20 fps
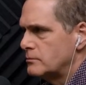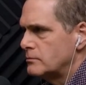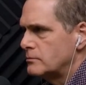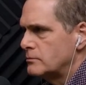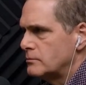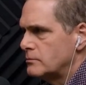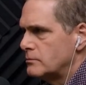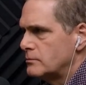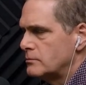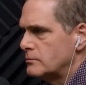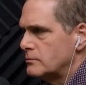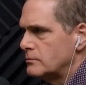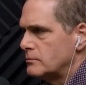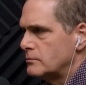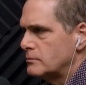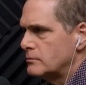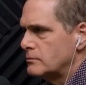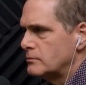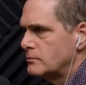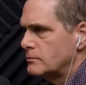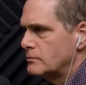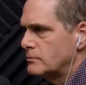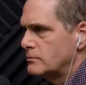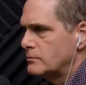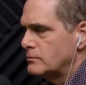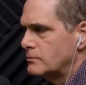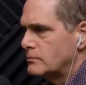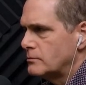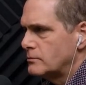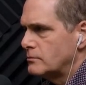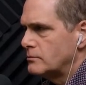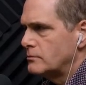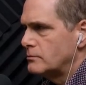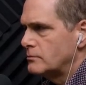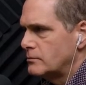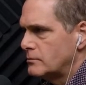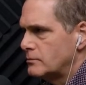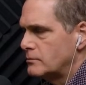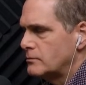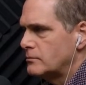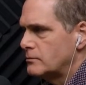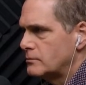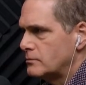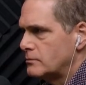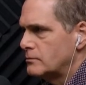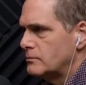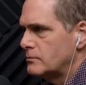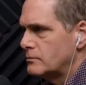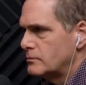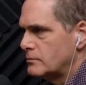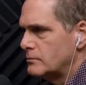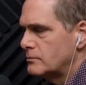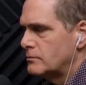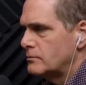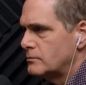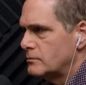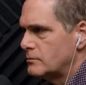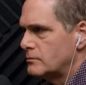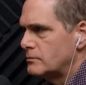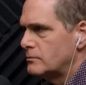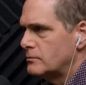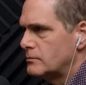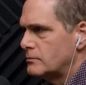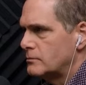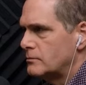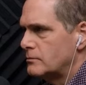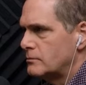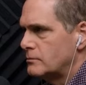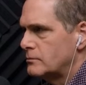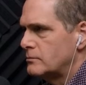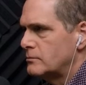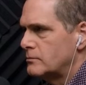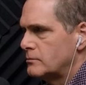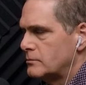The person shown says nothing.